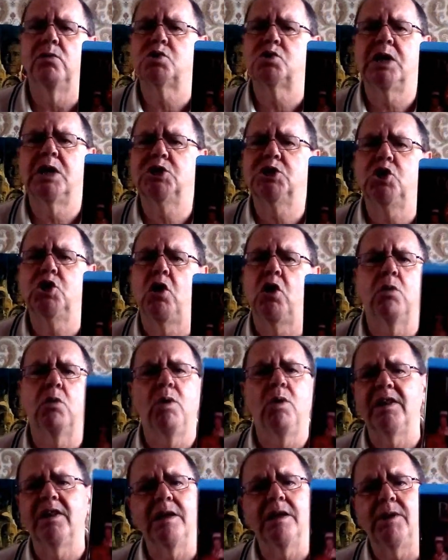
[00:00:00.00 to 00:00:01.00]
or Trashy Horror,
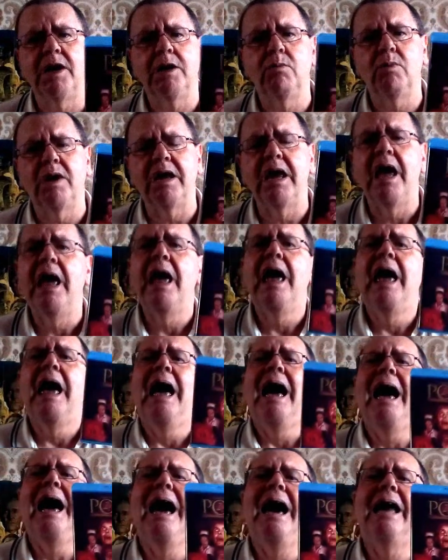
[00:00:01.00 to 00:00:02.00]
one of them anyway.
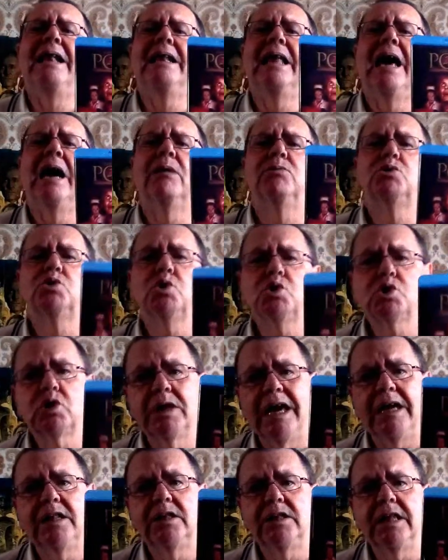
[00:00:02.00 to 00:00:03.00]
And I'll just
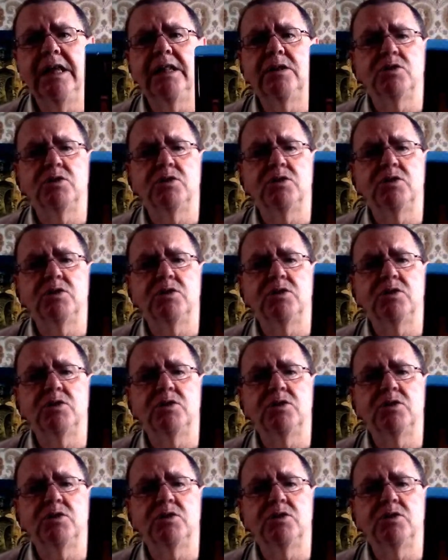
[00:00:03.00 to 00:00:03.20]
get it.